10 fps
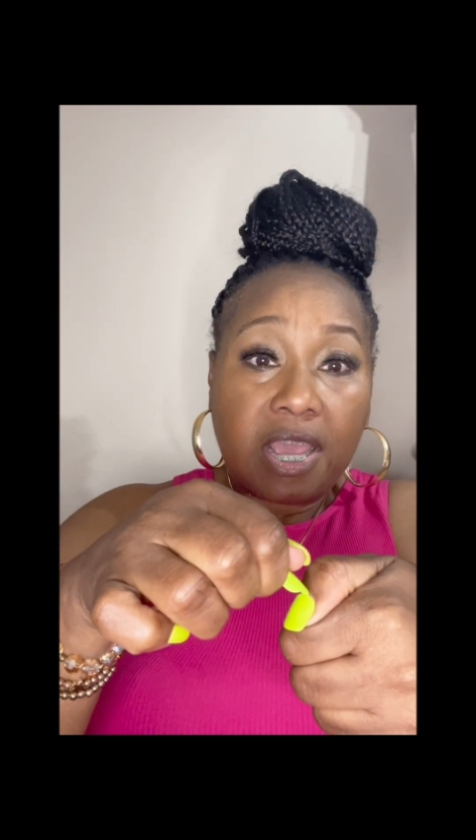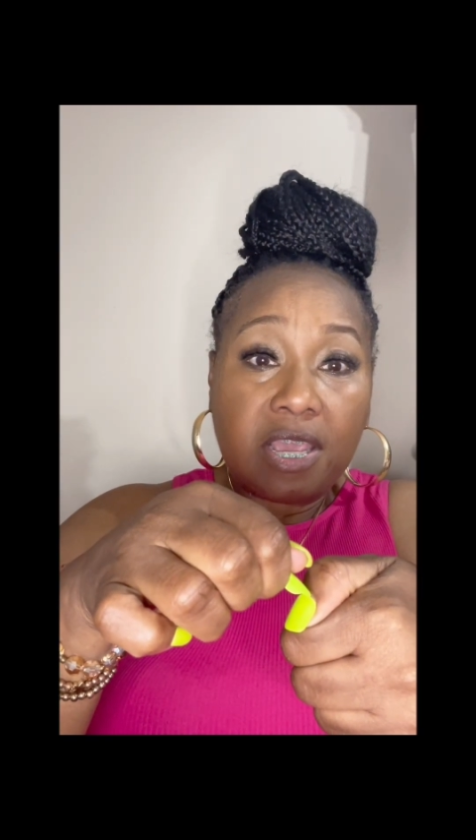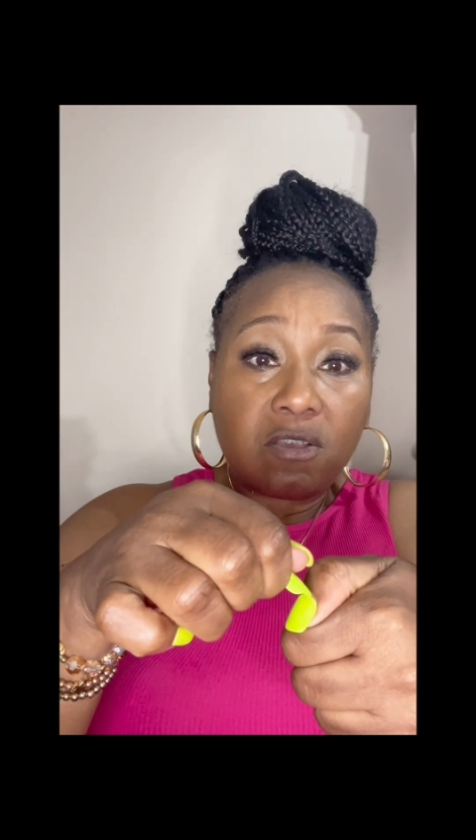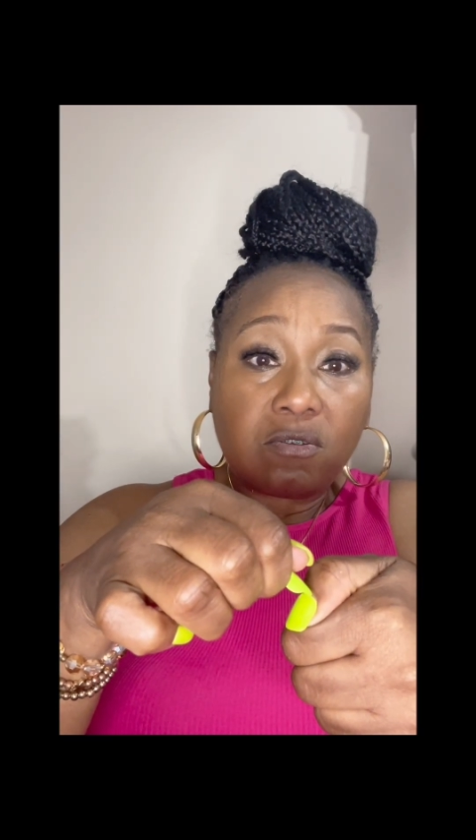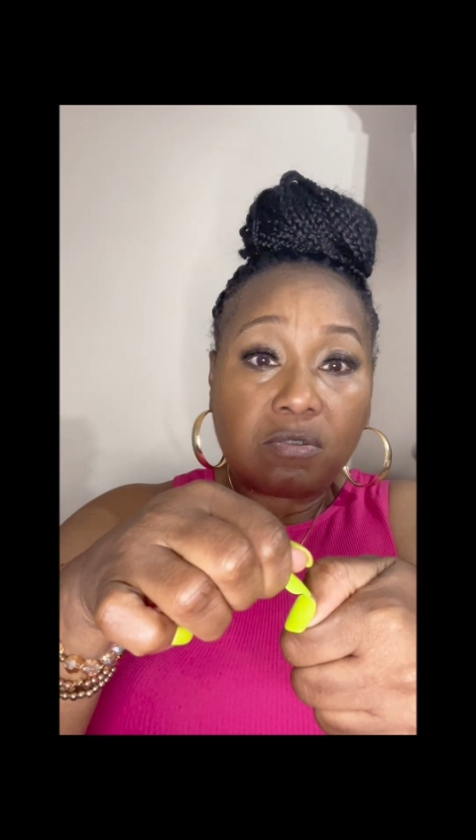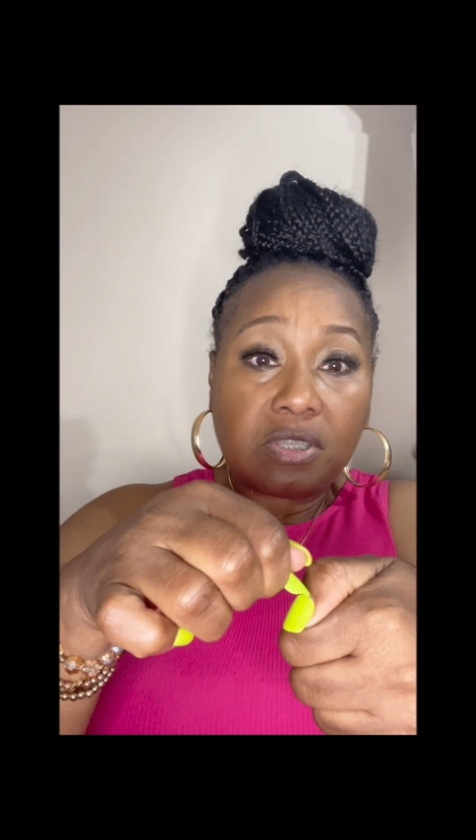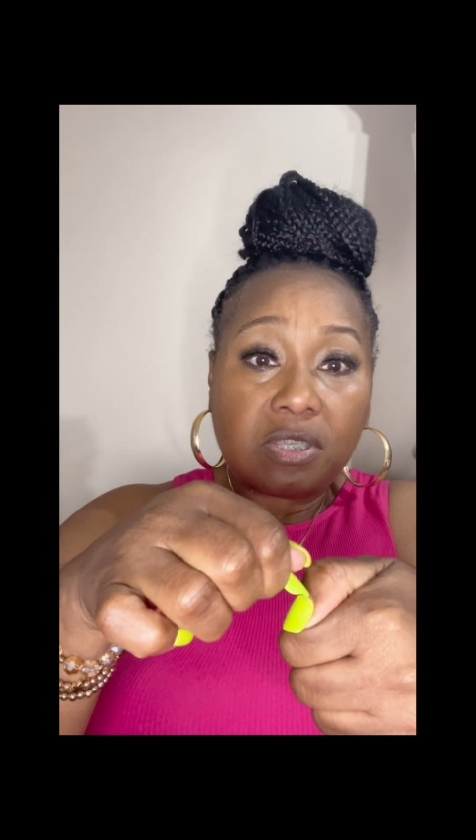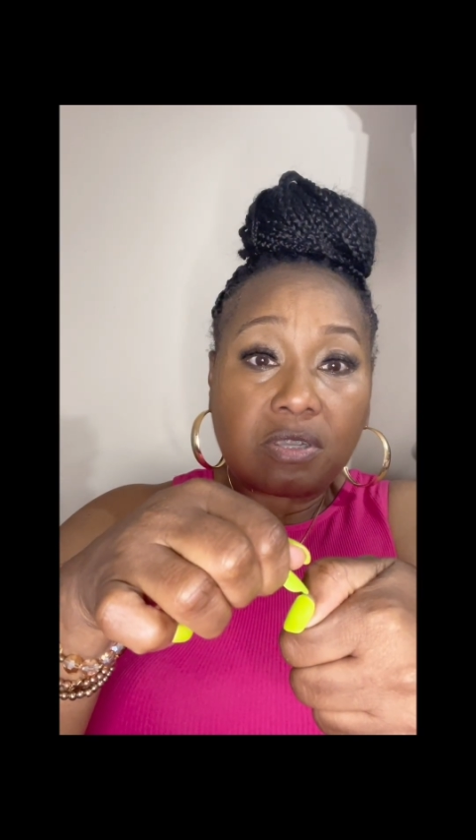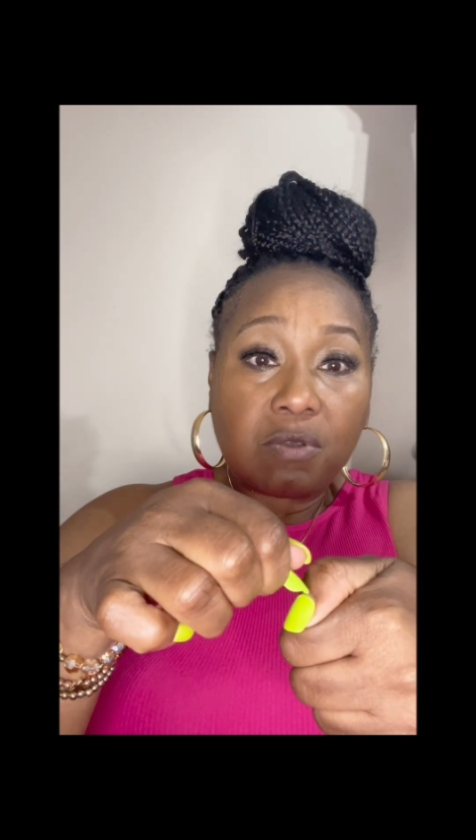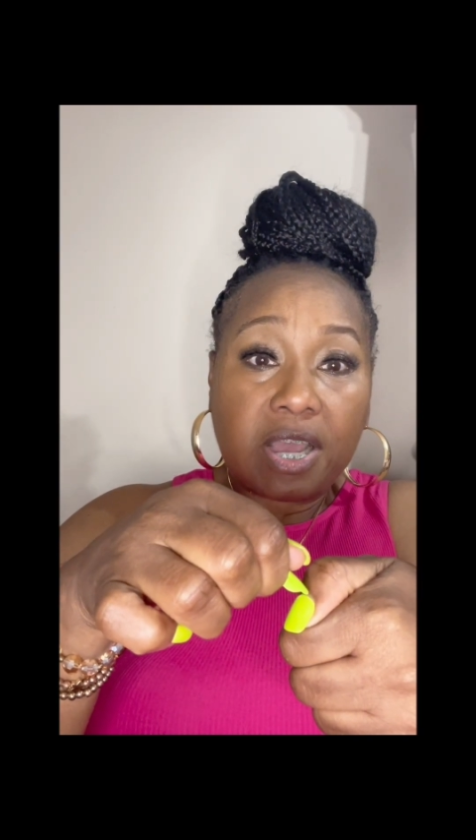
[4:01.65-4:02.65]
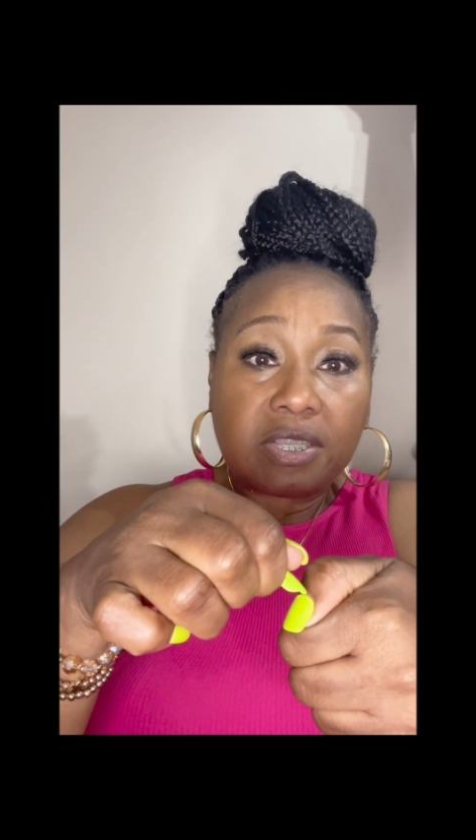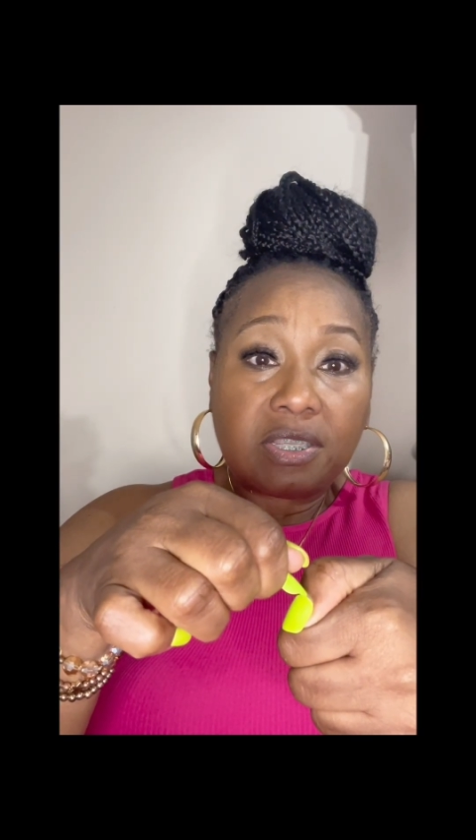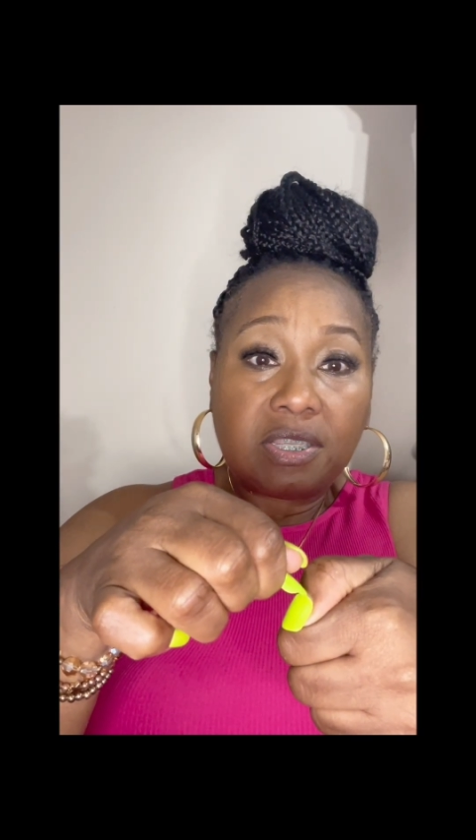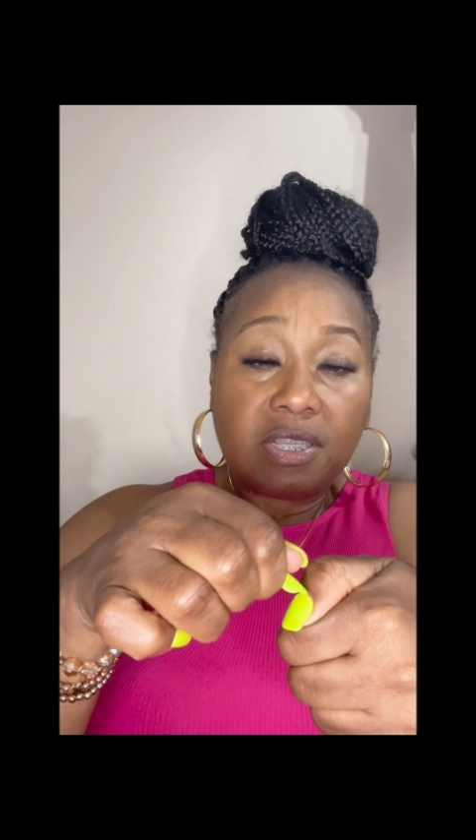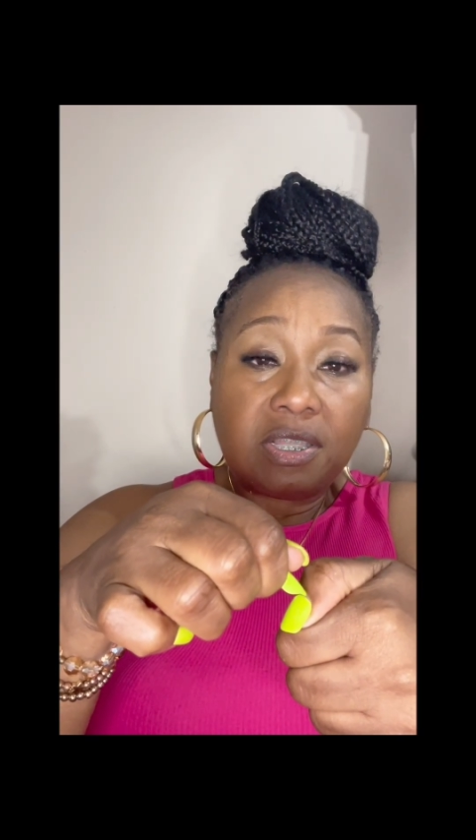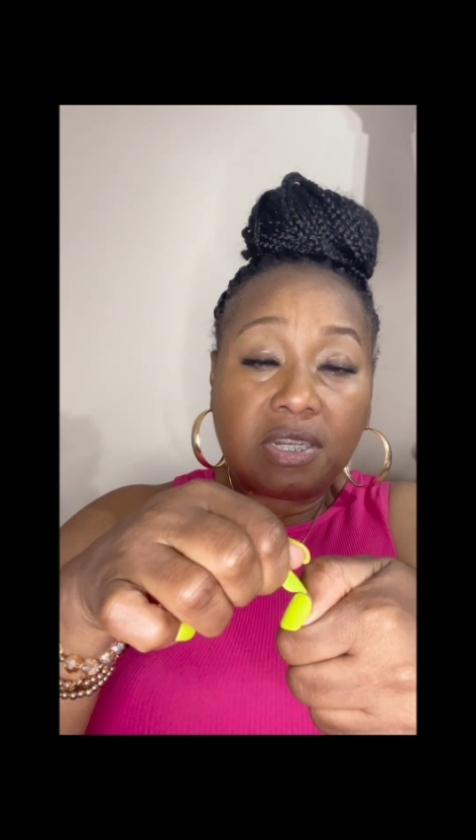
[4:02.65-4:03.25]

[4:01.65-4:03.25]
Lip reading: angle. So I sit the